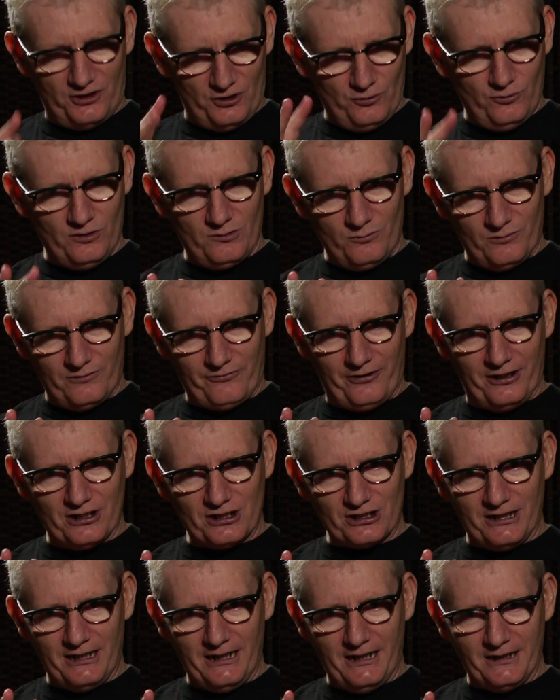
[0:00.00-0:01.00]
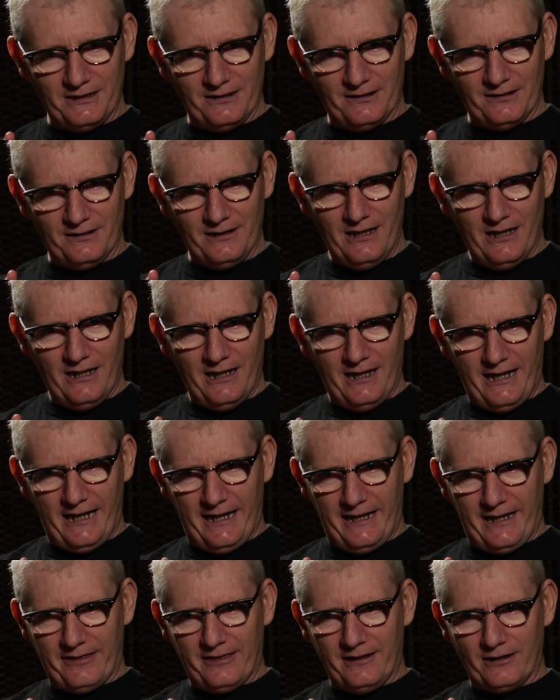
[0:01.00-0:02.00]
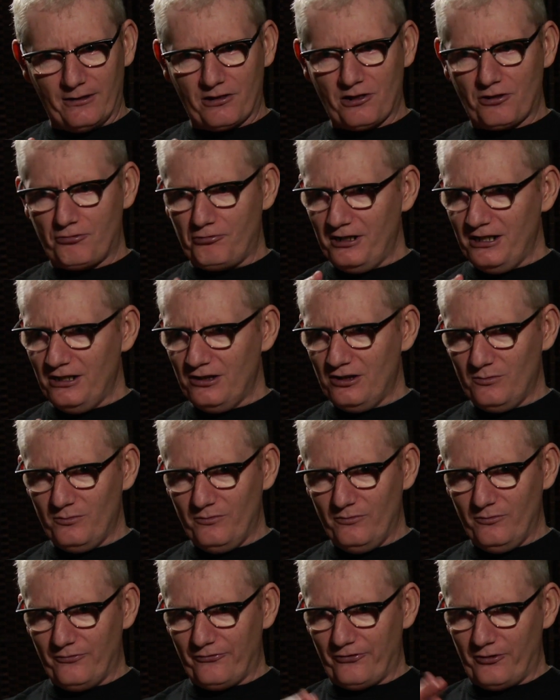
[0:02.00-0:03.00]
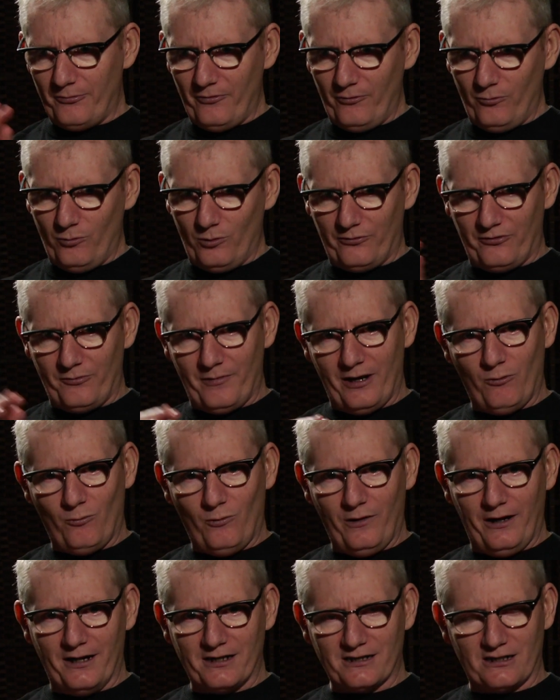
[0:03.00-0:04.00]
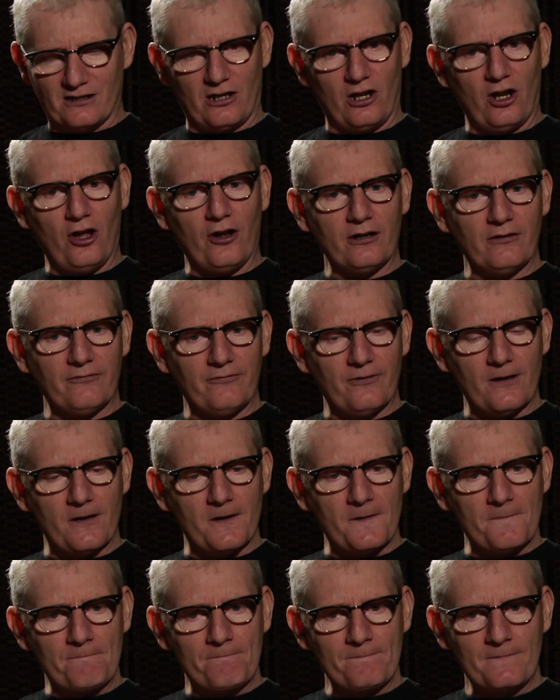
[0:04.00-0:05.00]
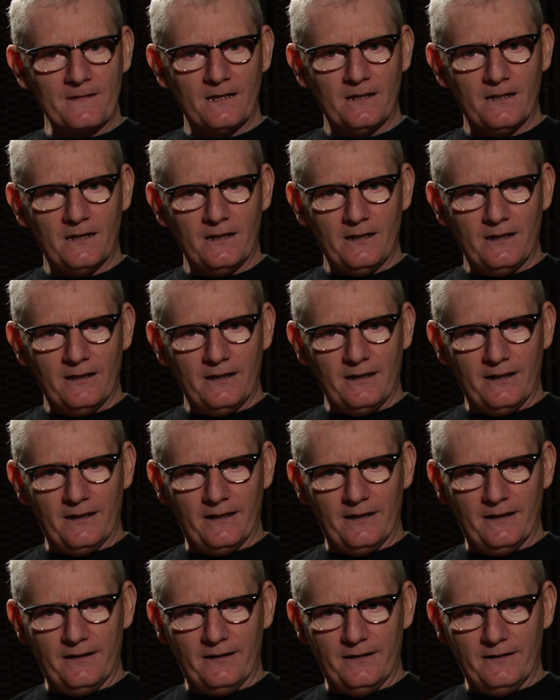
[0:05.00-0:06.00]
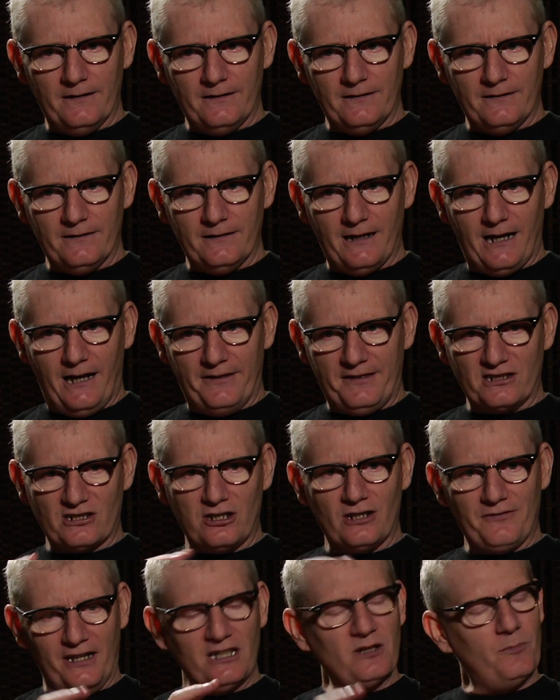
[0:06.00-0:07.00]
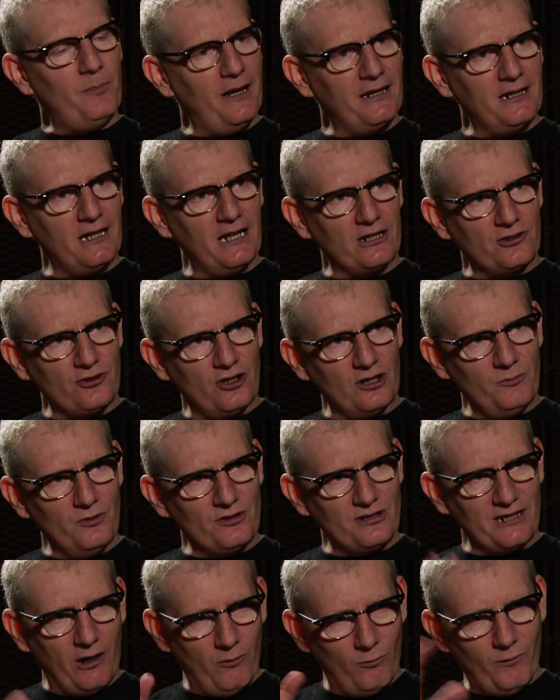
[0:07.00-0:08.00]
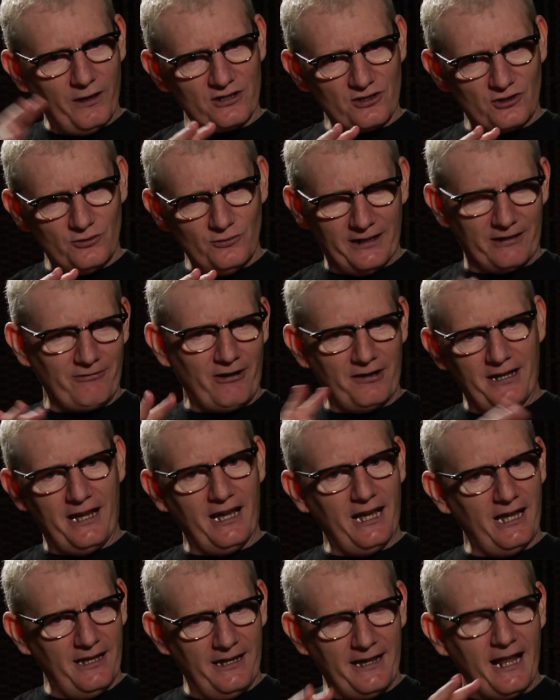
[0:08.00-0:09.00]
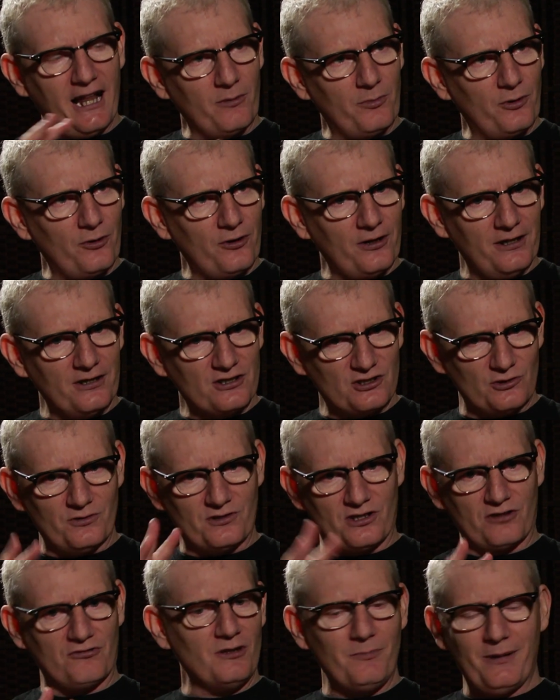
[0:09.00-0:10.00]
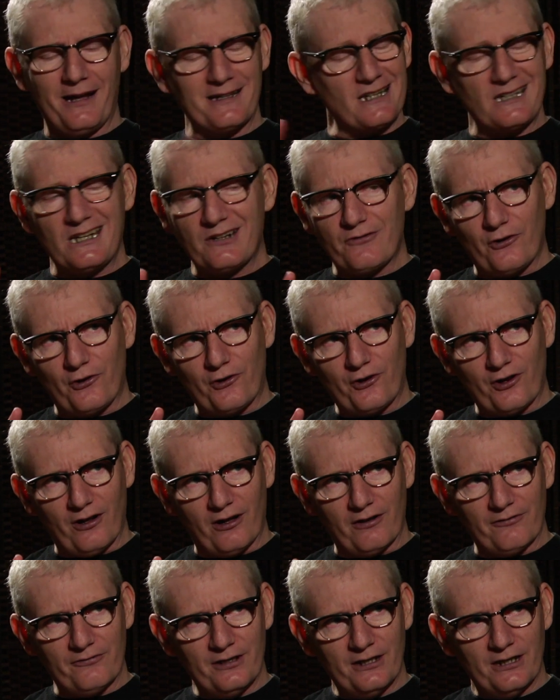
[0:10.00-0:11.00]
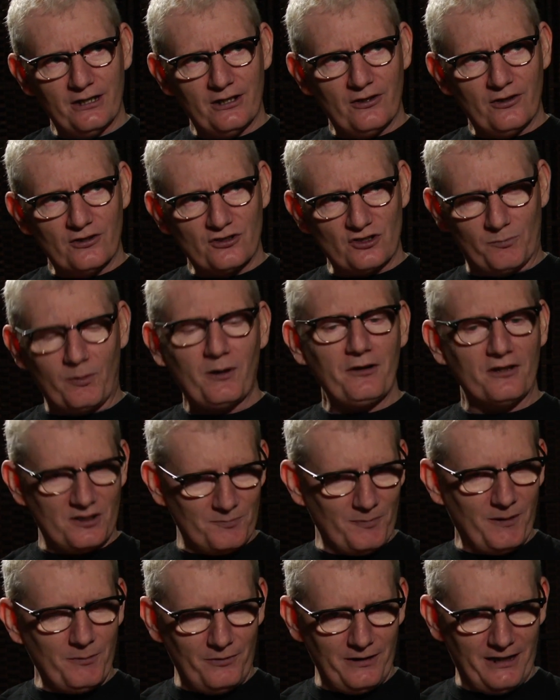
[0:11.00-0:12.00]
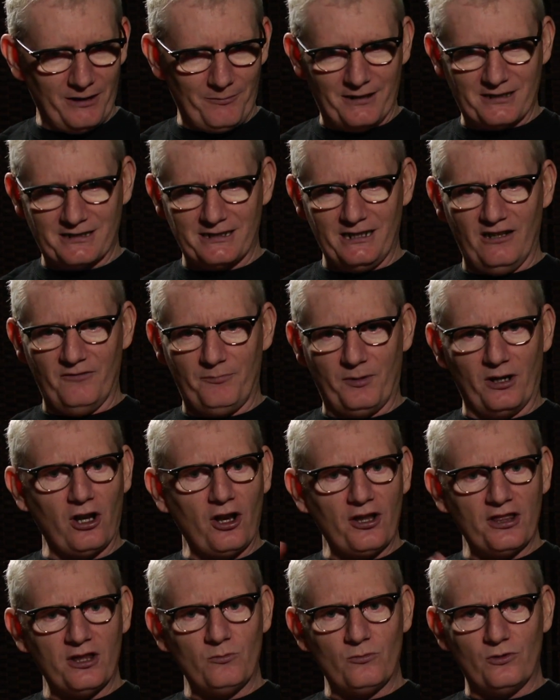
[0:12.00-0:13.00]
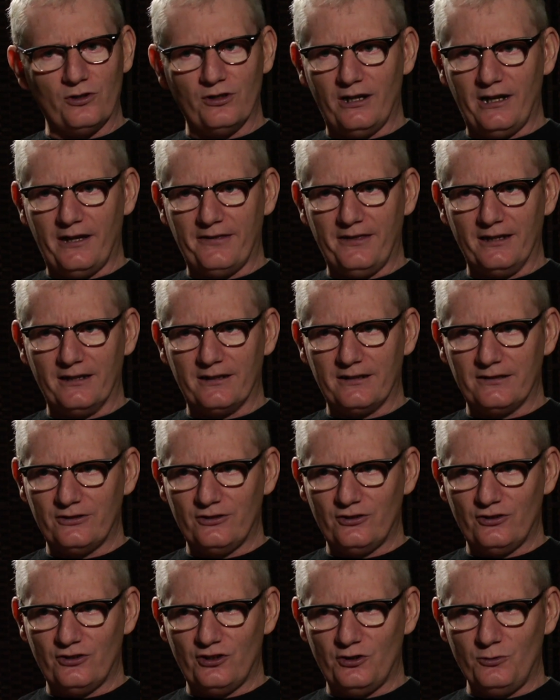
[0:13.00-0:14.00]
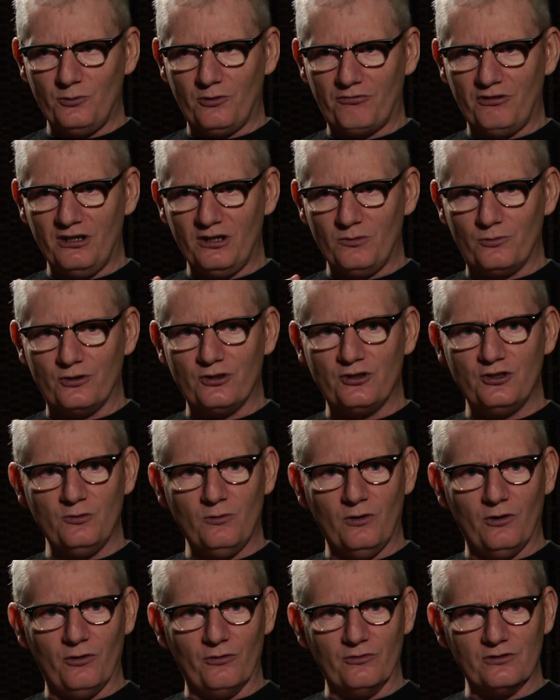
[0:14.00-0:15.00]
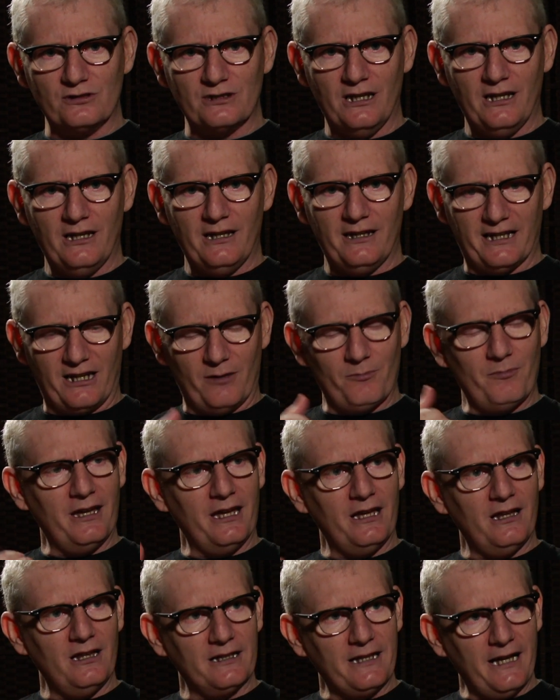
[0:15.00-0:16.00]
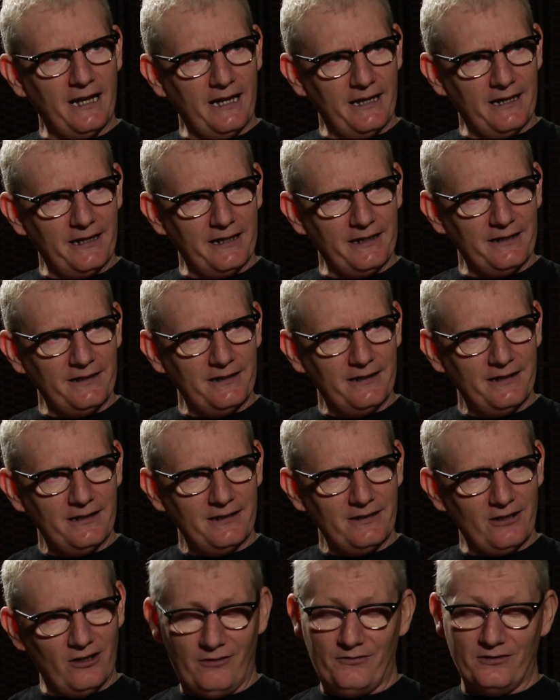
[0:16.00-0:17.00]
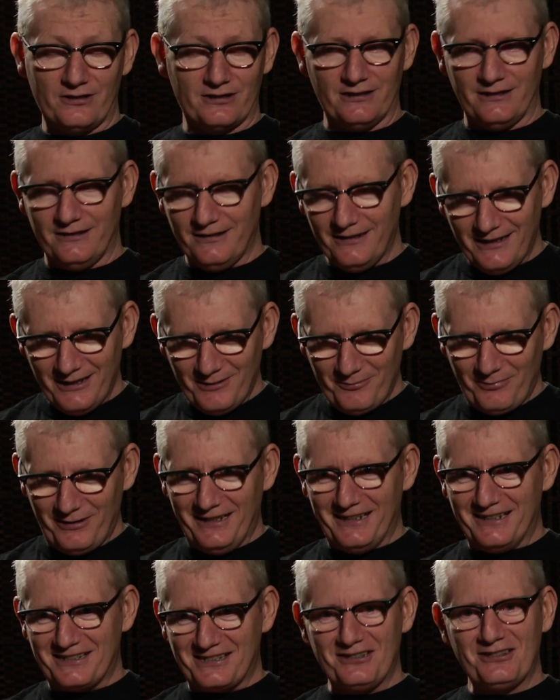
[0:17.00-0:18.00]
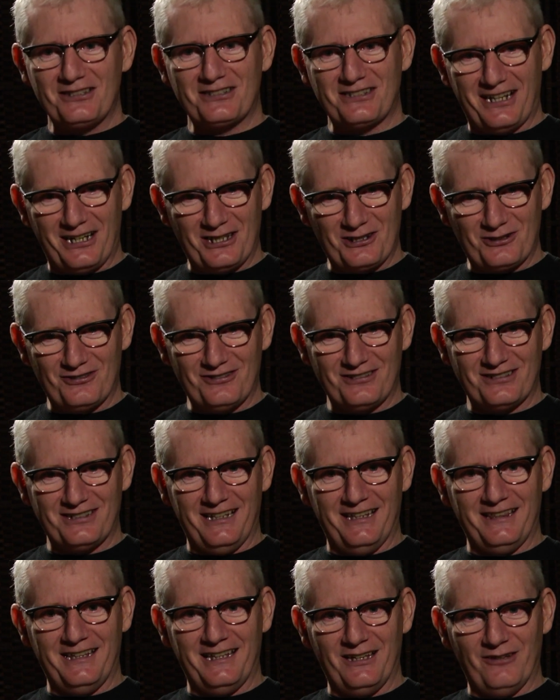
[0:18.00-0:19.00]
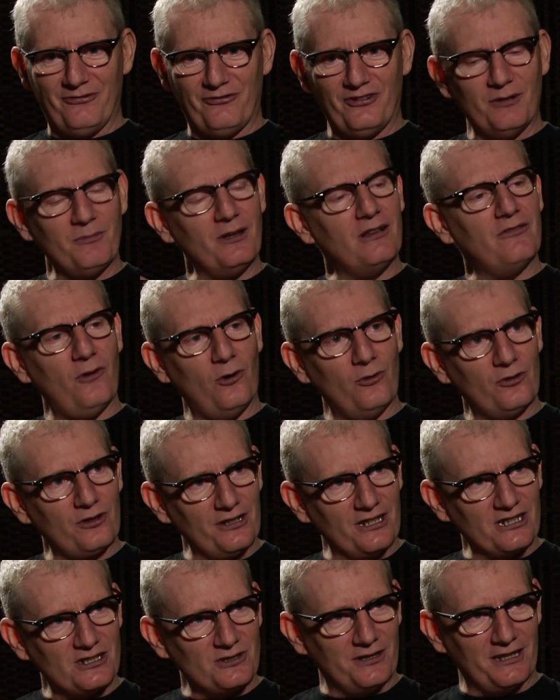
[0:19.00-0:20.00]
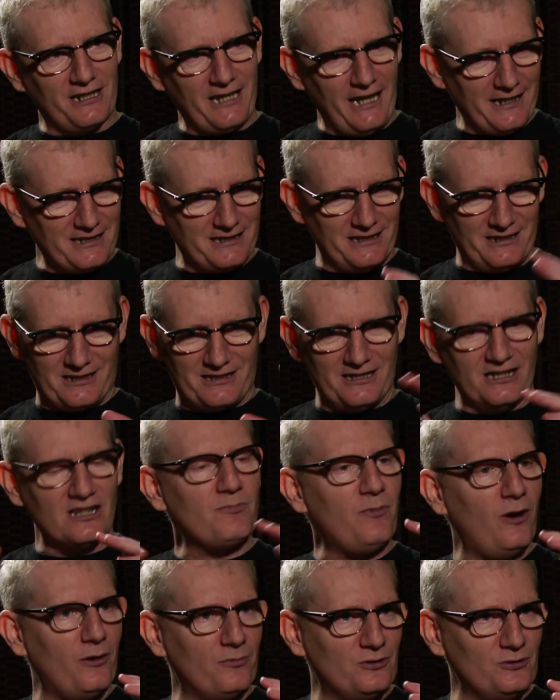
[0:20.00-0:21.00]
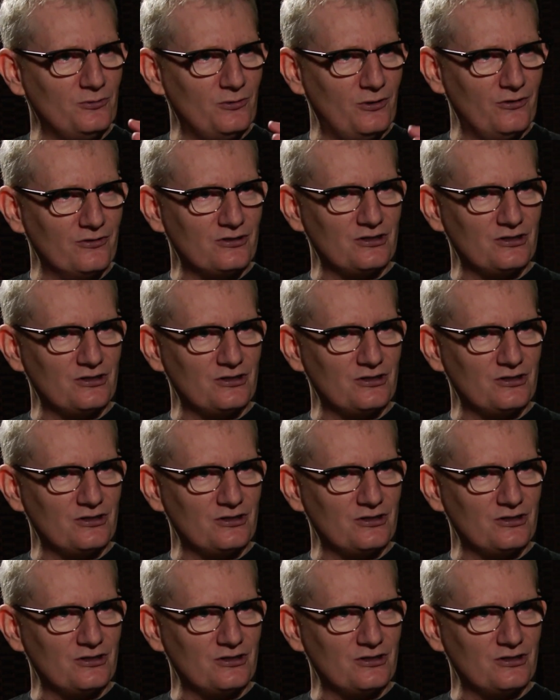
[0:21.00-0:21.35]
2 of them were French Canadian, and I think 3 of them were from out west. There's a lot of I think there's a lot of independent electronic music out west too, like around in Alberta. So there's 3 bands I'd never heard of. Right. So probably people like myself, but a lot of them were, I think 2 or 3 of them were duos, like a male guy, obviously, playing synthesizers, and then a female vocalist, the classic synth pop duo.